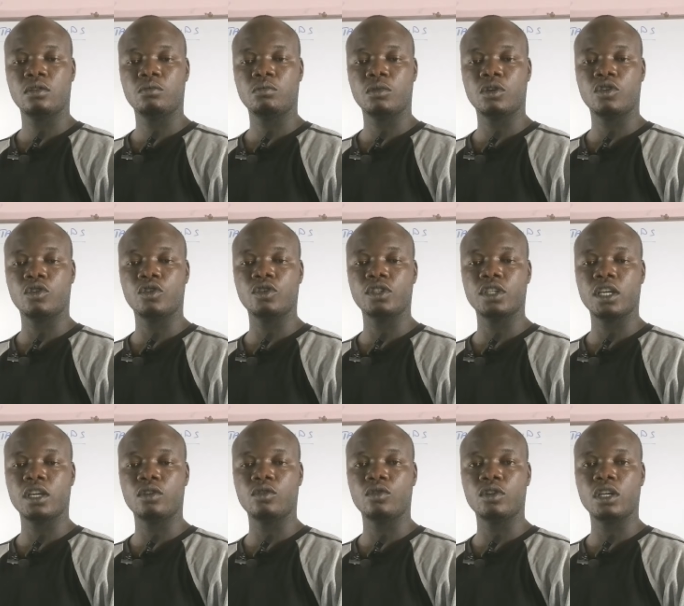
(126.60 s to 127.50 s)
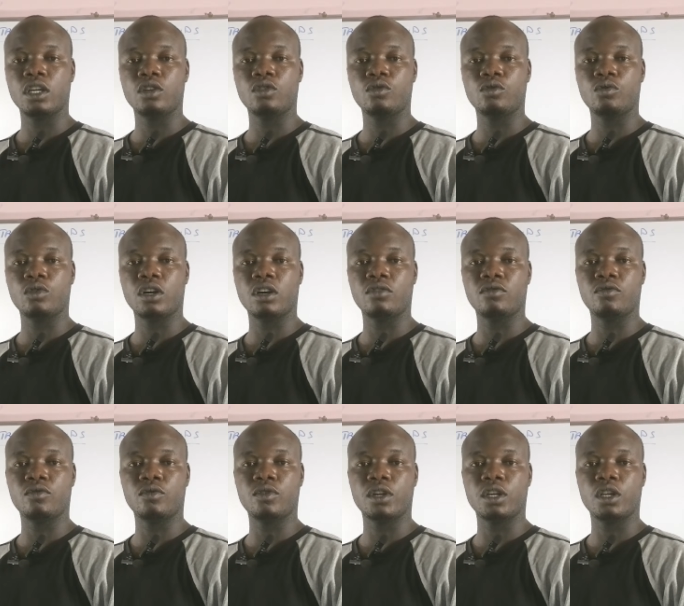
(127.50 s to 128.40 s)
Because I know that you have
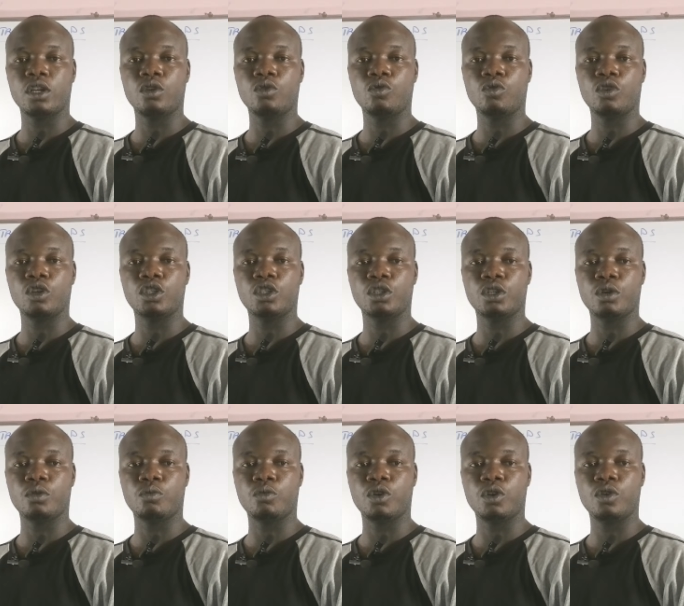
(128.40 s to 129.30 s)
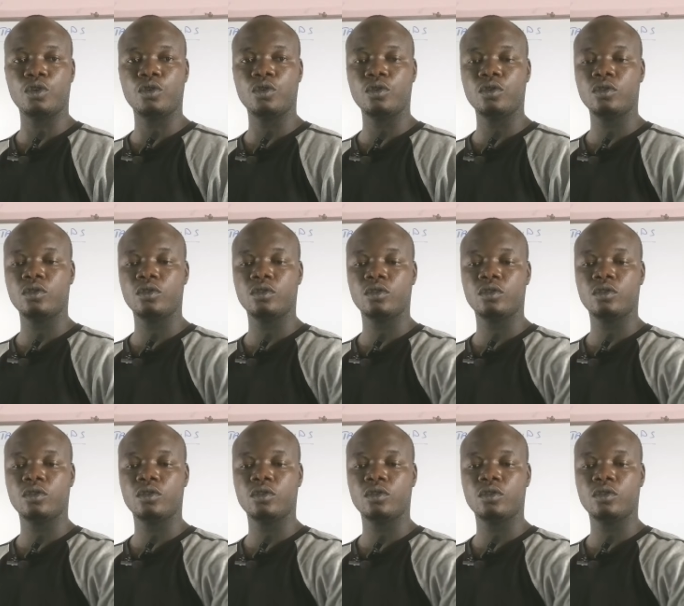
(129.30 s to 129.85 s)
already watched the video